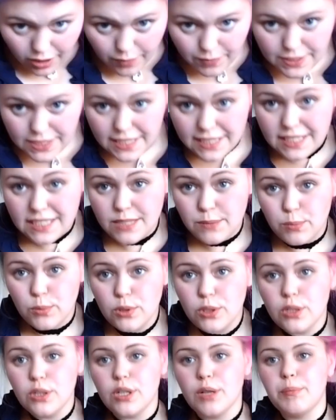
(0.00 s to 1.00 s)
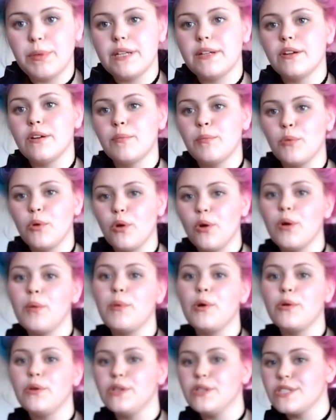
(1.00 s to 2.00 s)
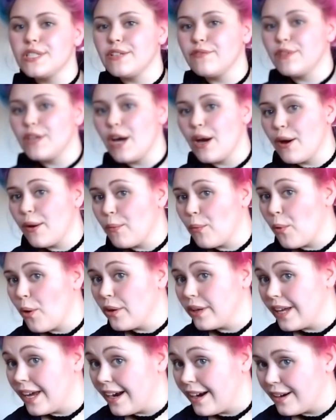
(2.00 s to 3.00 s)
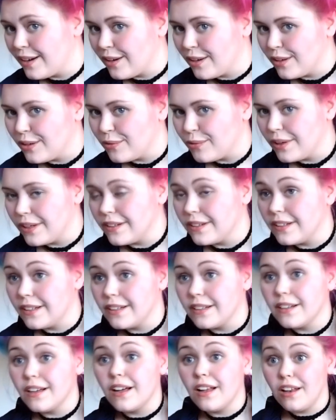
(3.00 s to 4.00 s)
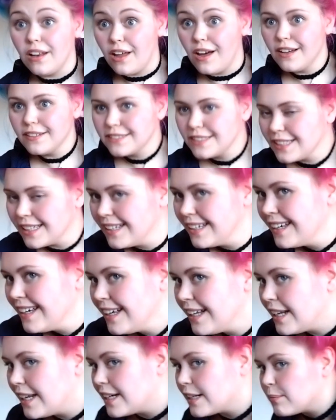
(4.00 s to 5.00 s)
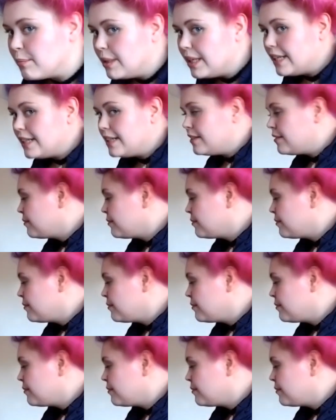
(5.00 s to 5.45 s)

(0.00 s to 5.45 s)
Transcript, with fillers: obviously this would look a bit more harmonious if you had one hair color rather than a lot, like me.